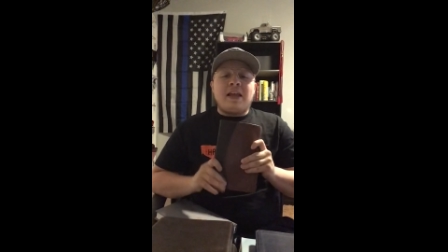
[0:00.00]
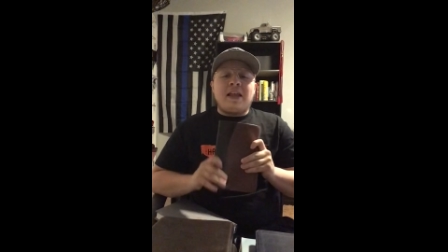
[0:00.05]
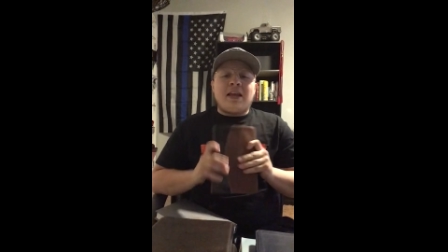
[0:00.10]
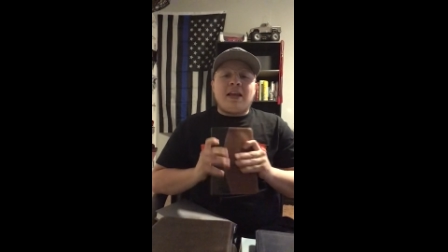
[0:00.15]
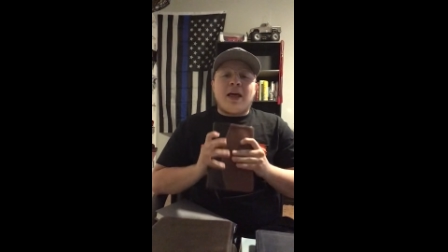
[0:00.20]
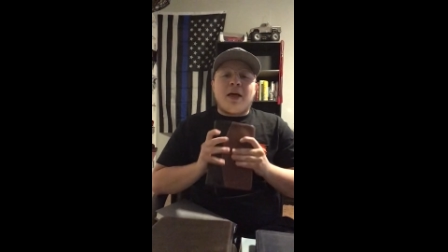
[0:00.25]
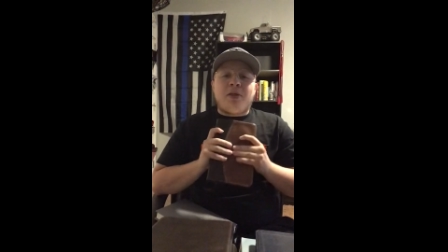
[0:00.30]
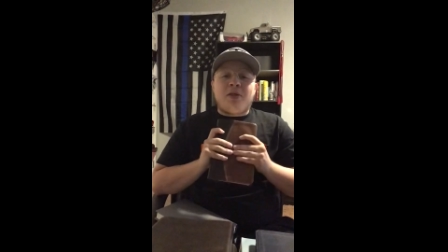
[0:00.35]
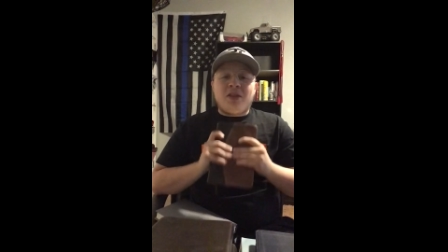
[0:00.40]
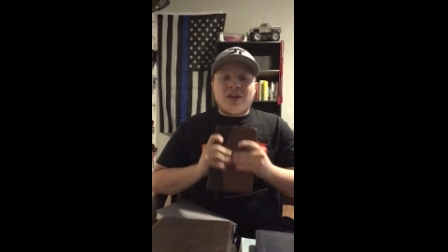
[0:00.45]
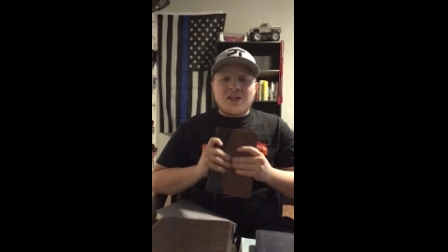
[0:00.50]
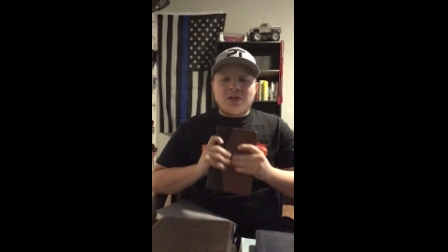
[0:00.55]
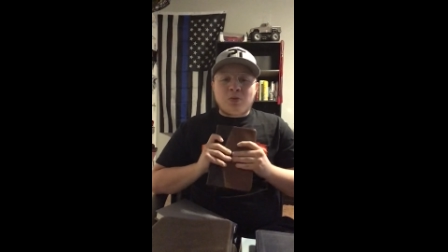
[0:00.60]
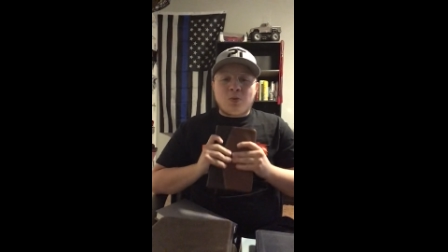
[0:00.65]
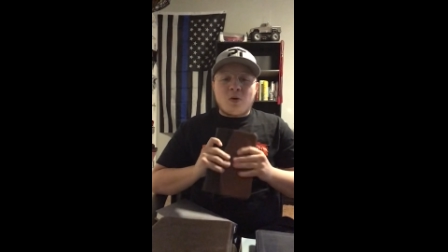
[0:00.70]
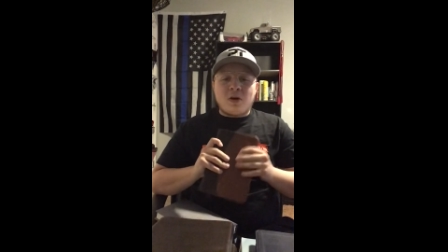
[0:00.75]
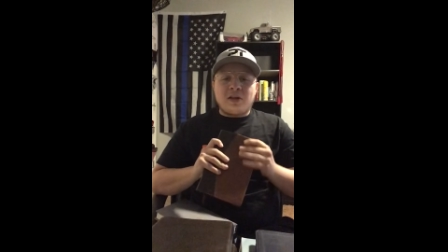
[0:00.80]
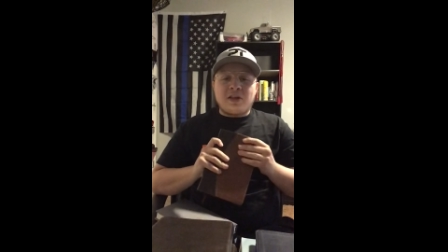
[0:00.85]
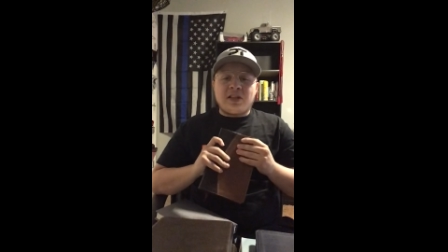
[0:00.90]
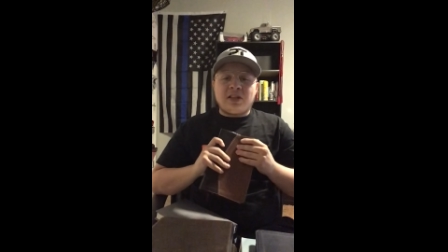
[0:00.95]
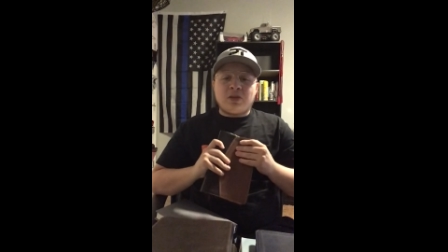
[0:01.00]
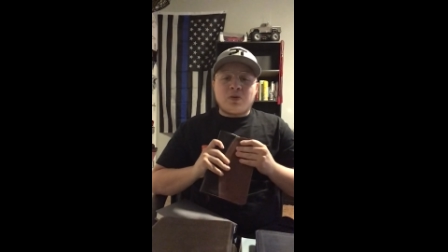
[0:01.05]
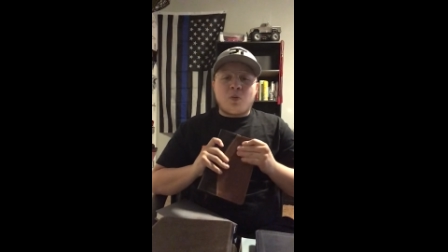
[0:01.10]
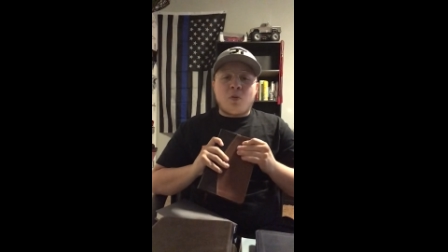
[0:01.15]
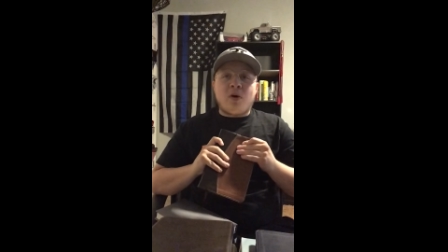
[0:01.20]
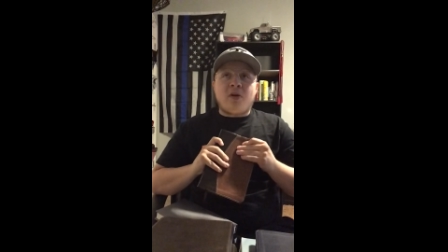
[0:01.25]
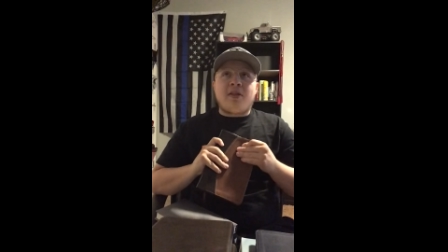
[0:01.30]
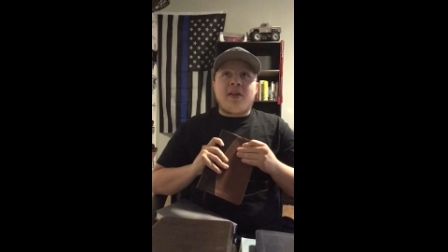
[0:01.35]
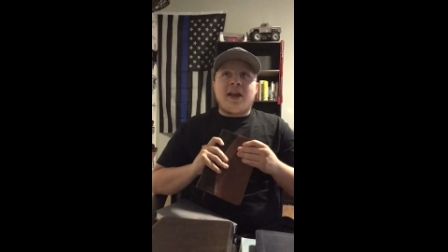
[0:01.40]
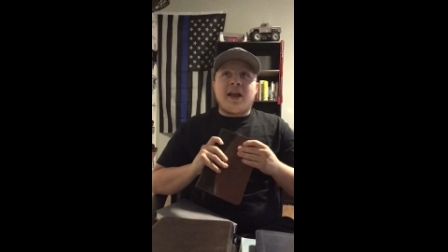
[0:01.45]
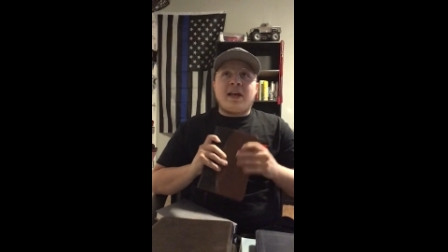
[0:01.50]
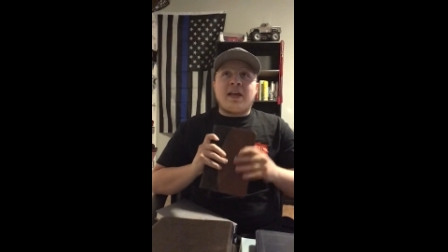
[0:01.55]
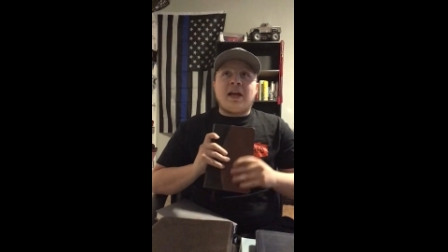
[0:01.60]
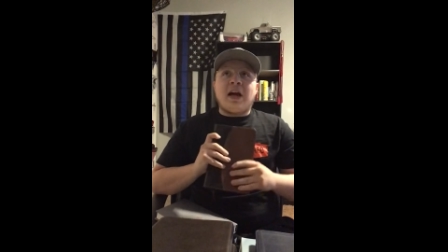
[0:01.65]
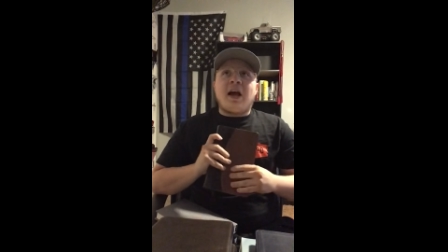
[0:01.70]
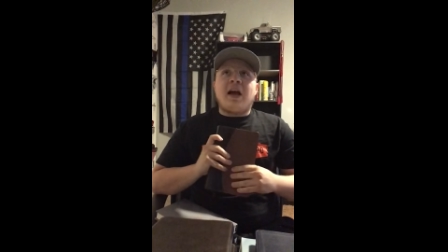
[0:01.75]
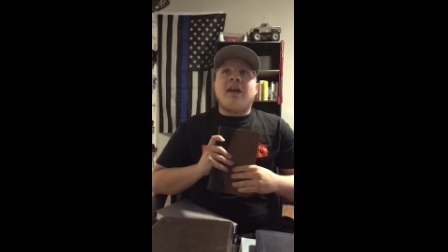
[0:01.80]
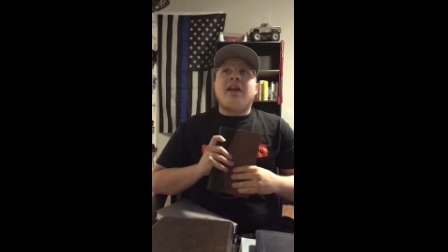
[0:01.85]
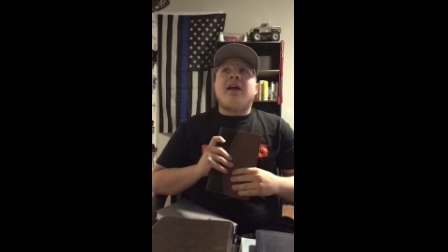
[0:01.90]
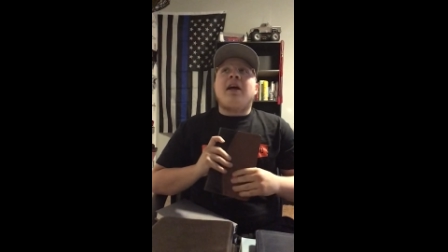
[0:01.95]
Now, this one is one that I
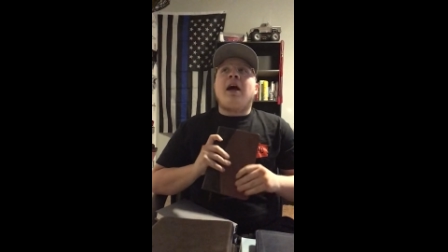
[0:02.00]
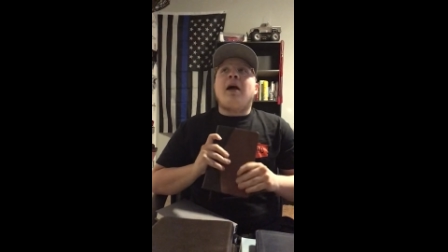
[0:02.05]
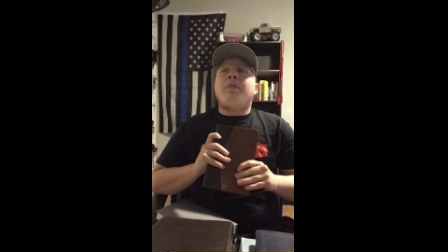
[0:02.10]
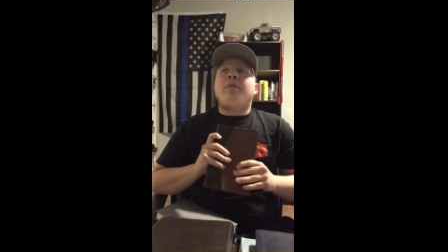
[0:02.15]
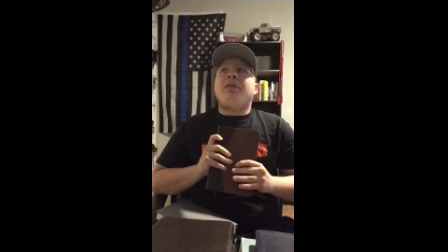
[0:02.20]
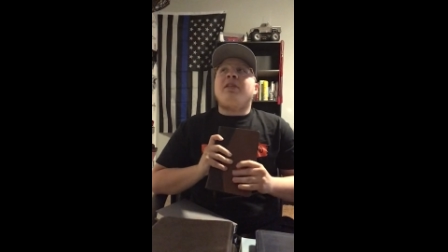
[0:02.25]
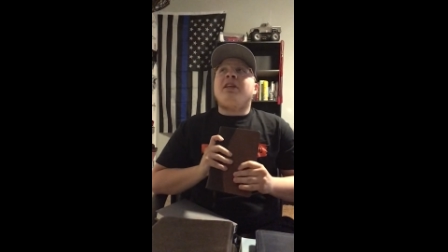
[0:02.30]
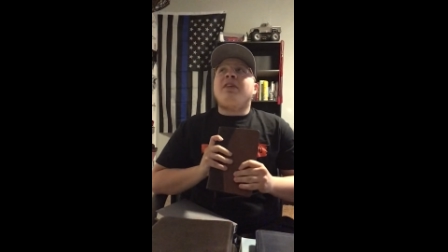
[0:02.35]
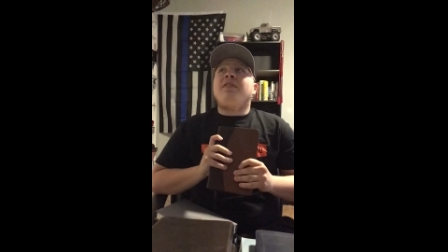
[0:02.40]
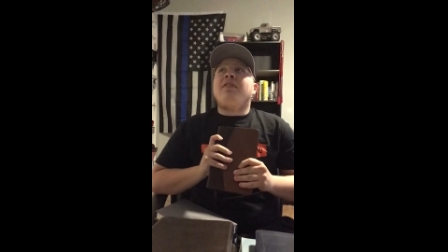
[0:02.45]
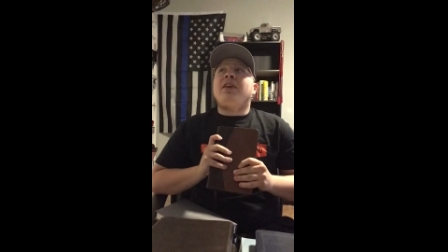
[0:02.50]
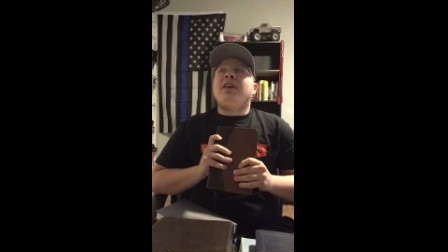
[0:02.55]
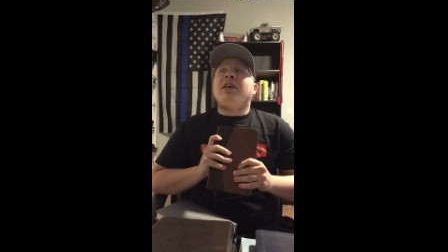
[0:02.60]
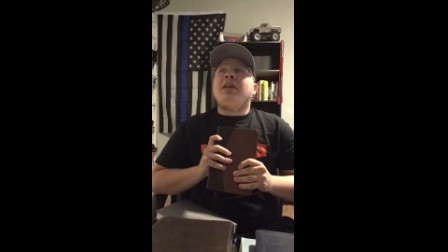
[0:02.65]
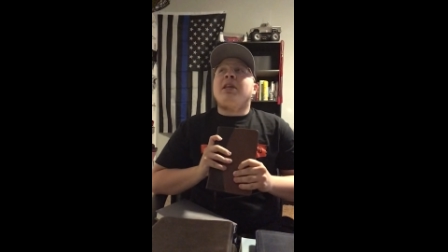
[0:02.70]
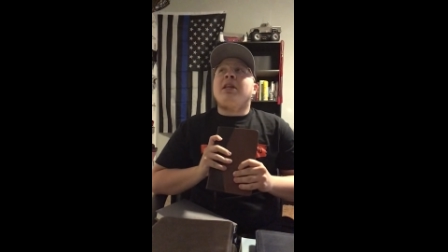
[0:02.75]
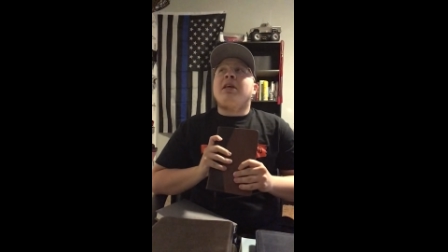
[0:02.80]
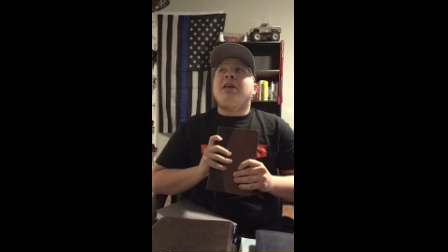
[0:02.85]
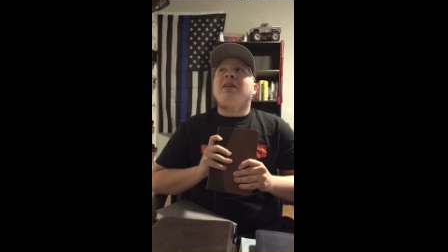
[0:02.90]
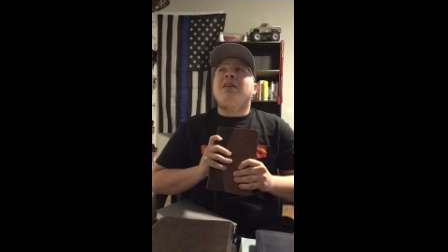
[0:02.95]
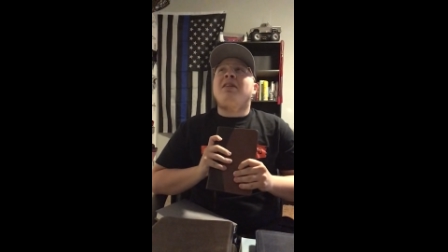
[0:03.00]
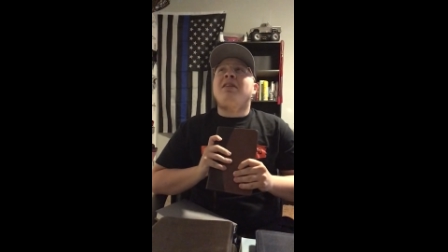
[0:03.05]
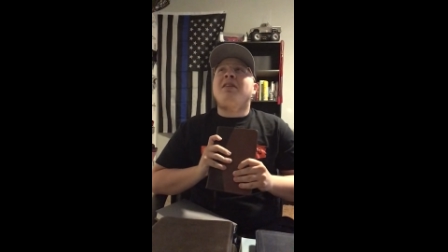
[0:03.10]
got, I believe, in